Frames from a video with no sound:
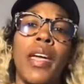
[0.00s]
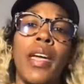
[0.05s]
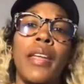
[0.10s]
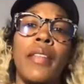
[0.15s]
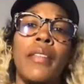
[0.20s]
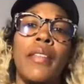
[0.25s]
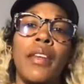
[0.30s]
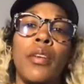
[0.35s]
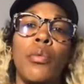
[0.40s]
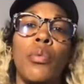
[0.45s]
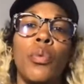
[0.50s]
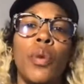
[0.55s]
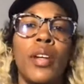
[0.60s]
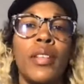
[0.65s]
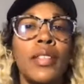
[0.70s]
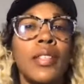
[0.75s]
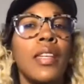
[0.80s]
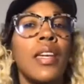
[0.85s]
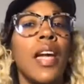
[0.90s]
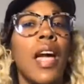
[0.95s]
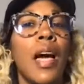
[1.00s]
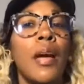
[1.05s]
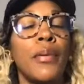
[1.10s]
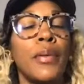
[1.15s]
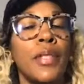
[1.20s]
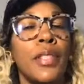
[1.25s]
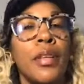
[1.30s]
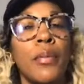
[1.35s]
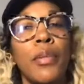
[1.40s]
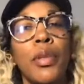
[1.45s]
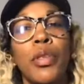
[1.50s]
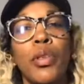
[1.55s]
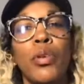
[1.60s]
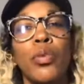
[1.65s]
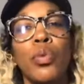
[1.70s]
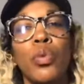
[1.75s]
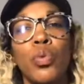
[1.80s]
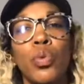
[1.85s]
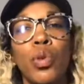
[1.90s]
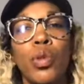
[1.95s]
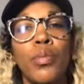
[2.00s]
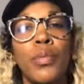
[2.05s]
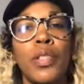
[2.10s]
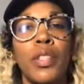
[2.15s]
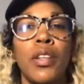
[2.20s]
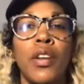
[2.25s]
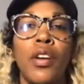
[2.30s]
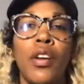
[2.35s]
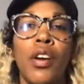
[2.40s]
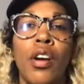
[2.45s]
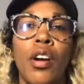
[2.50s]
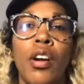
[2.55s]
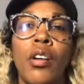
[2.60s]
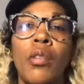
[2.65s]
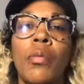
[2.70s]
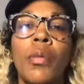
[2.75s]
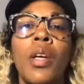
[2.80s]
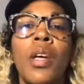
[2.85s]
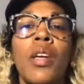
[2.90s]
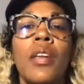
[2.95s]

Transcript: and then renting out some of those rooms in your home.